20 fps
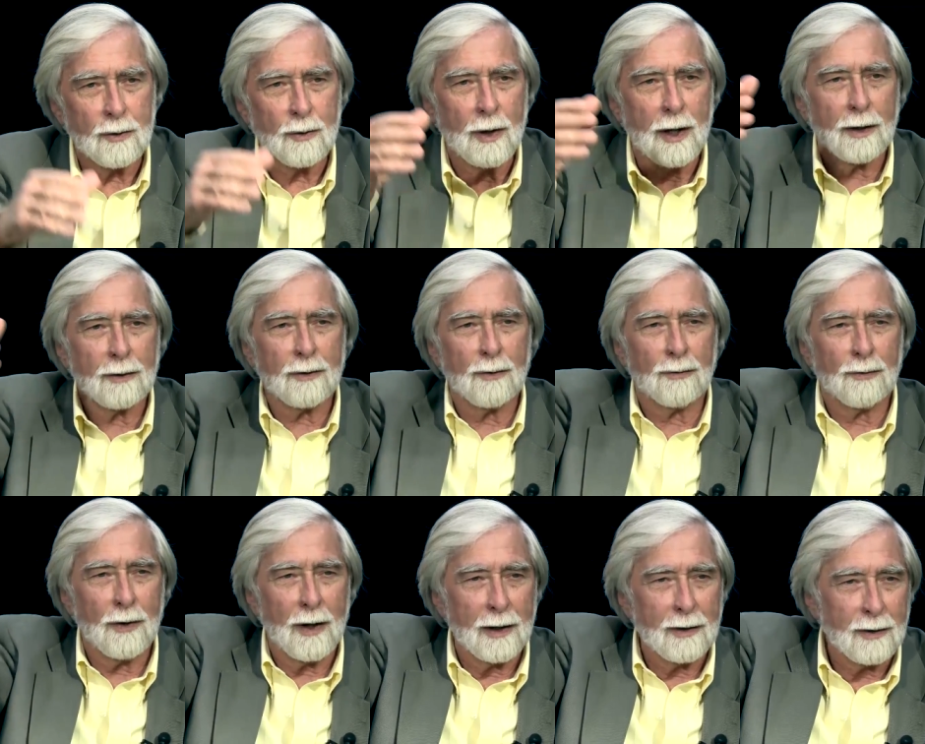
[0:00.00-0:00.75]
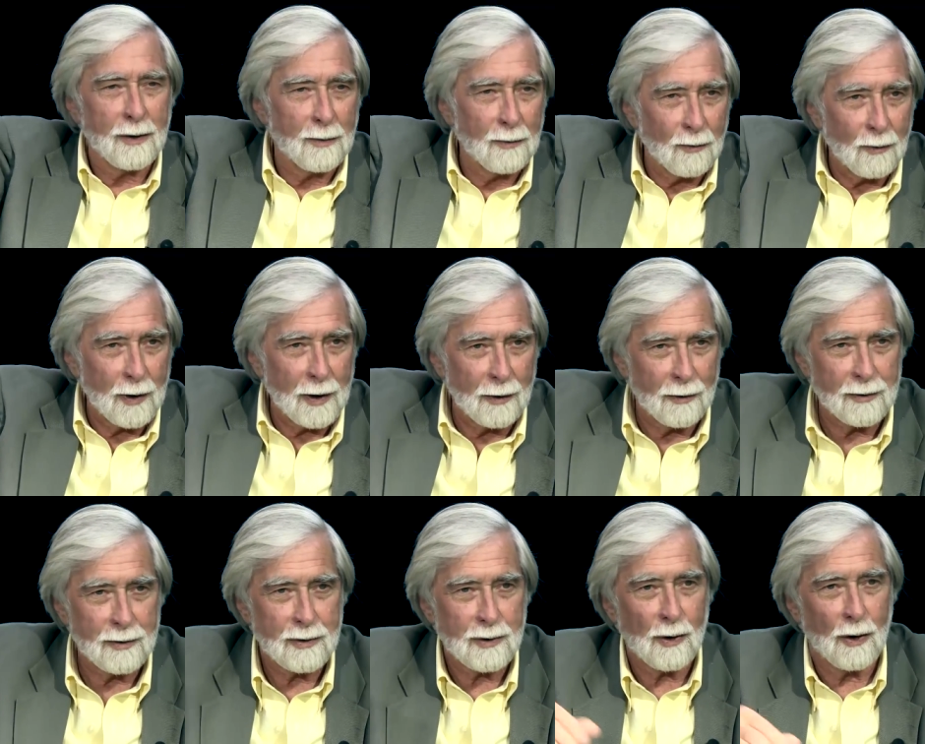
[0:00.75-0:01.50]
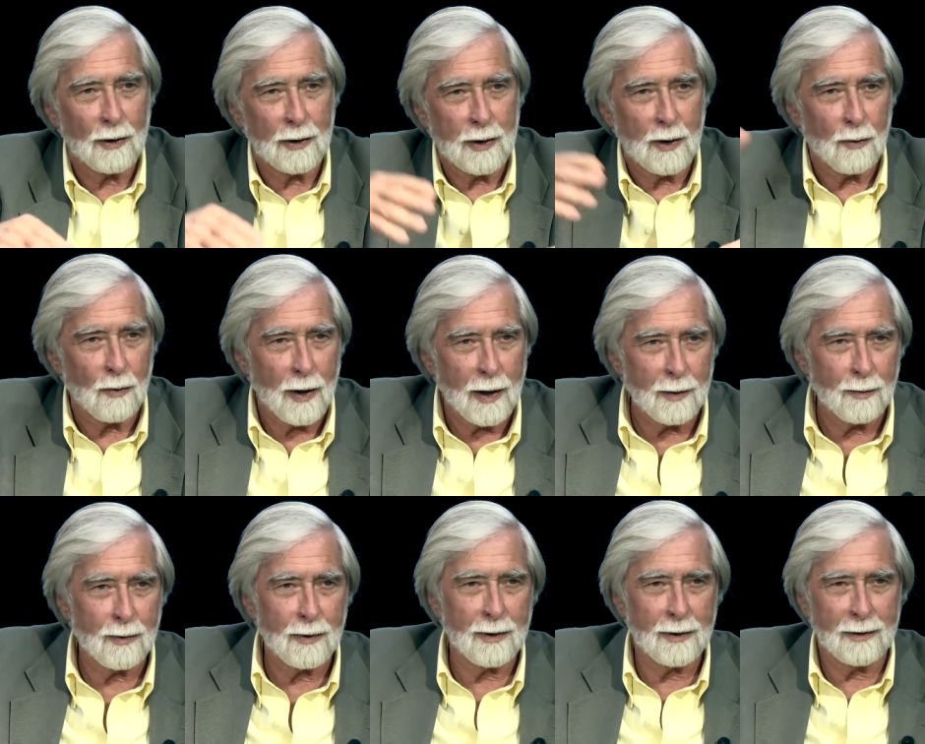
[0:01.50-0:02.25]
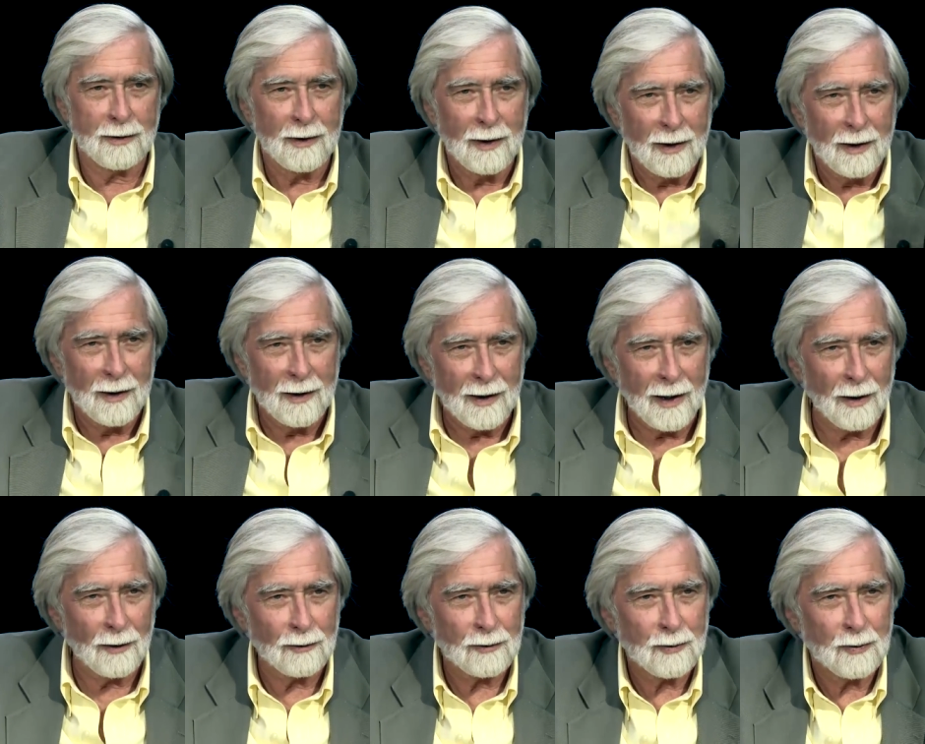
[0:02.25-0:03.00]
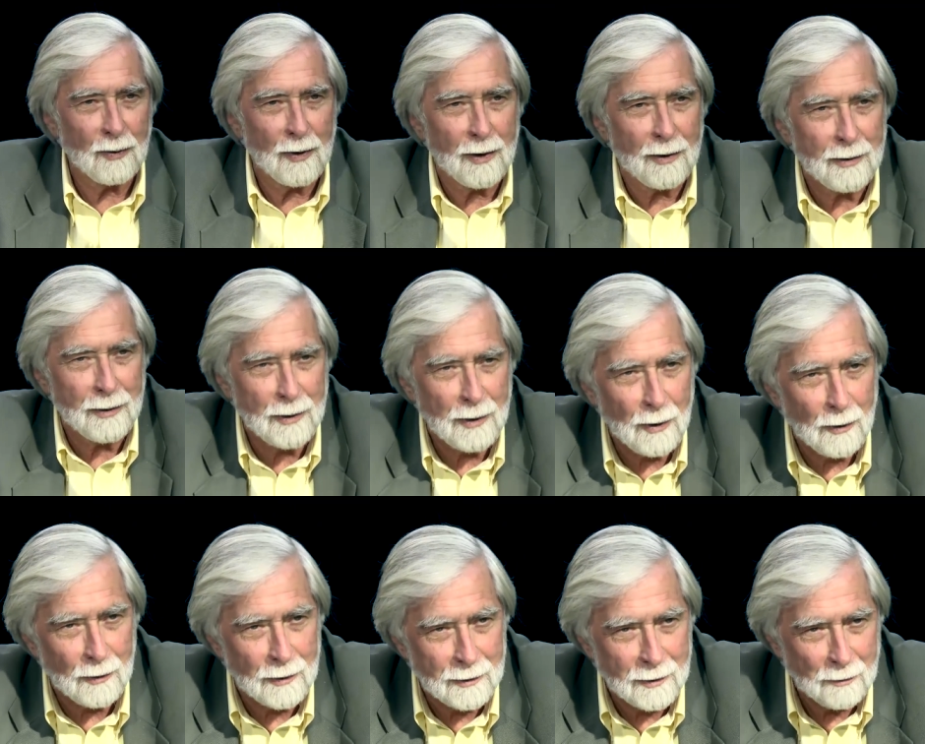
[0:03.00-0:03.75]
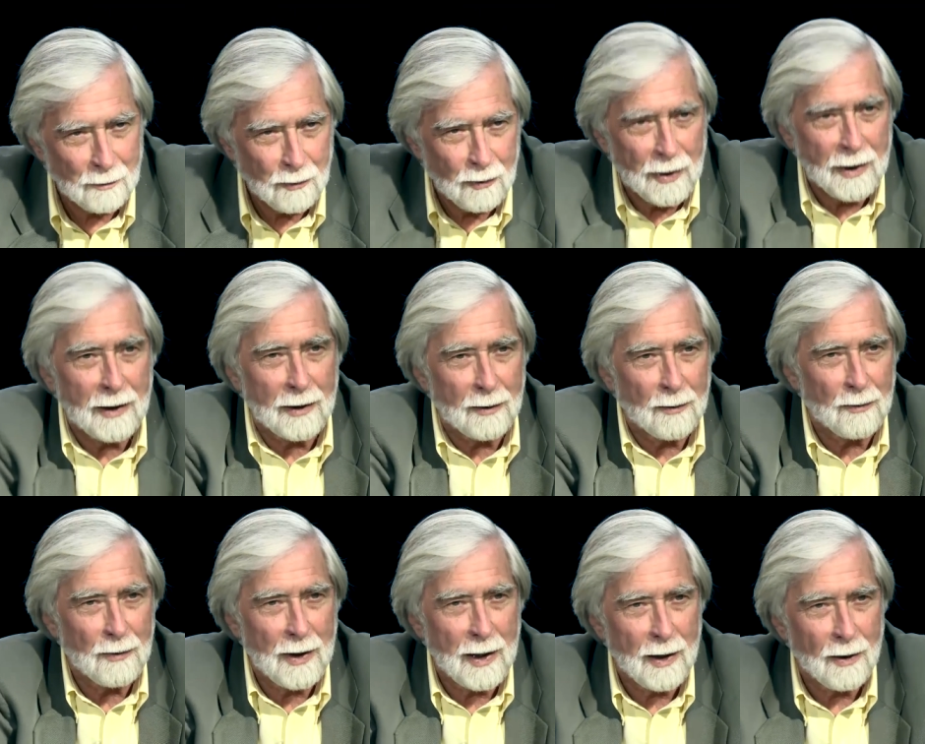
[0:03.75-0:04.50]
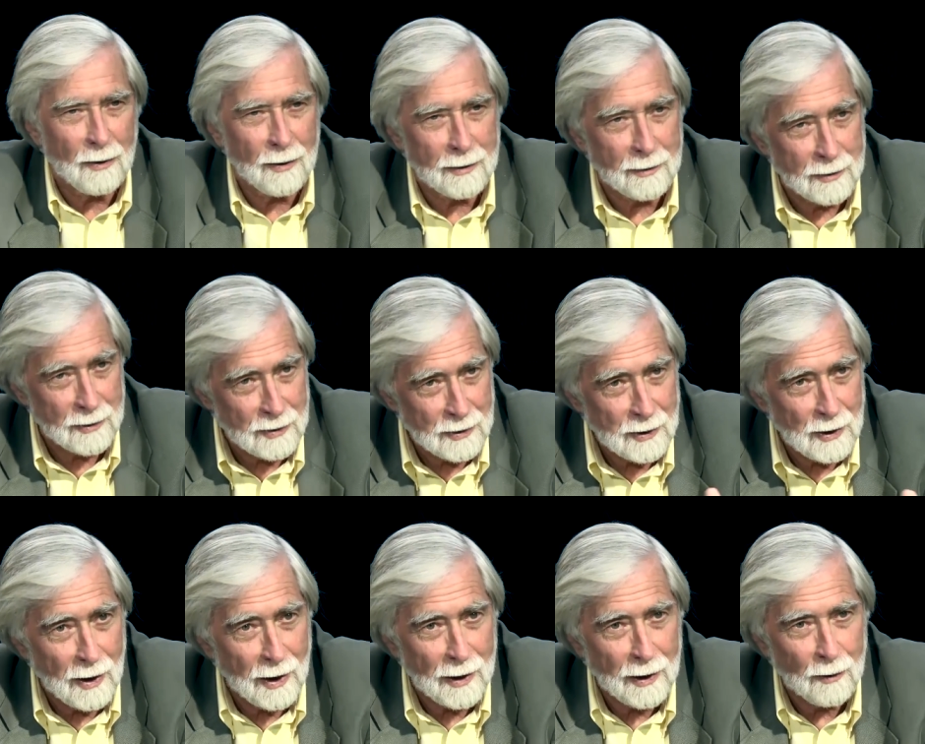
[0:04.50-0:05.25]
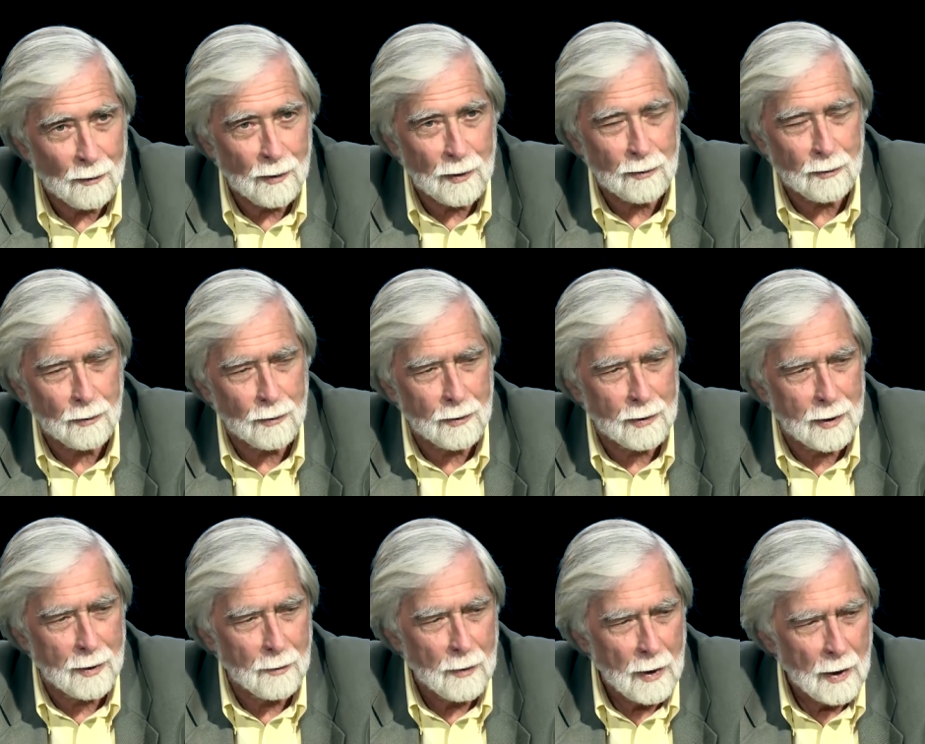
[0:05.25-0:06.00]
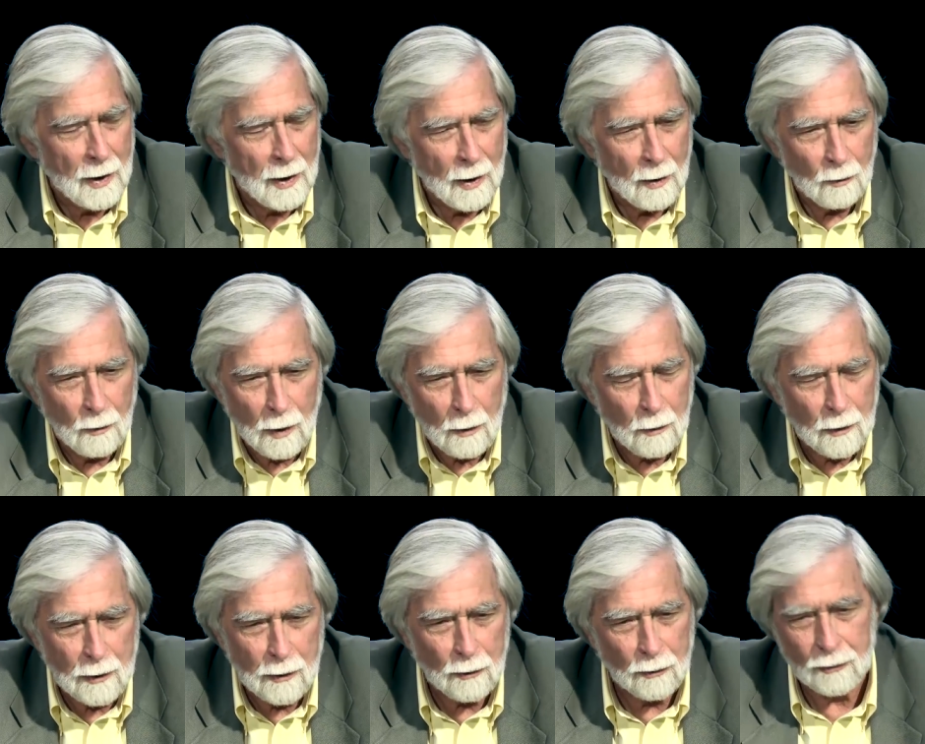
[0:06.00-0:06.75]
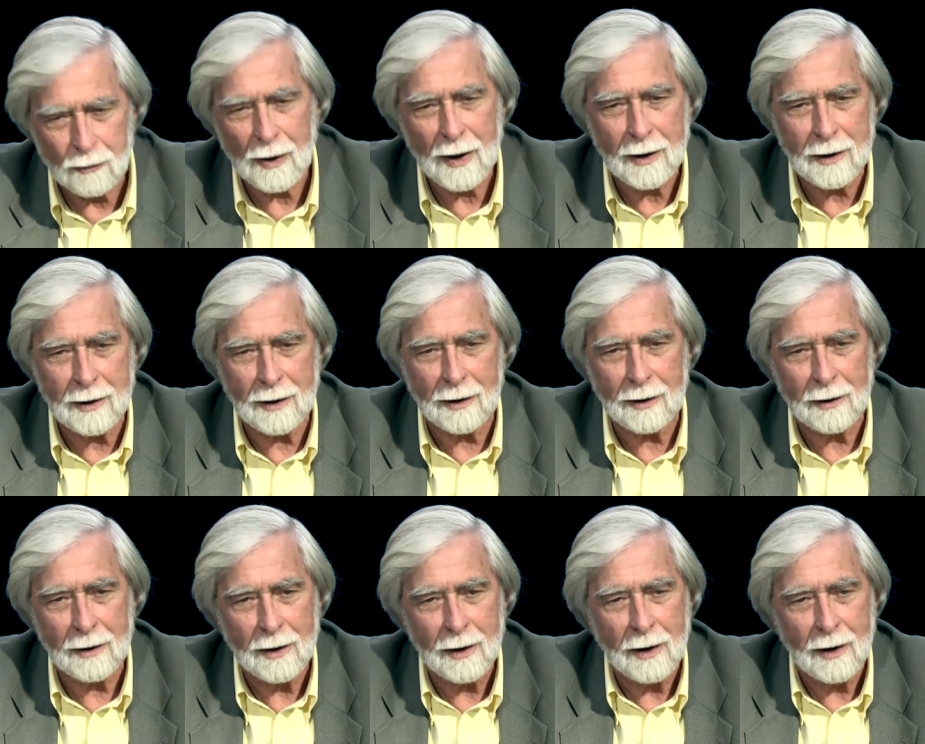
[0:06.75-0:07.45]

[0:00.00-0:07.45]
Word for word: You had to find them where? In Saudi Arabia and elsewhere, you know, and bring them there, and the CIA recruited them. What were you thinking?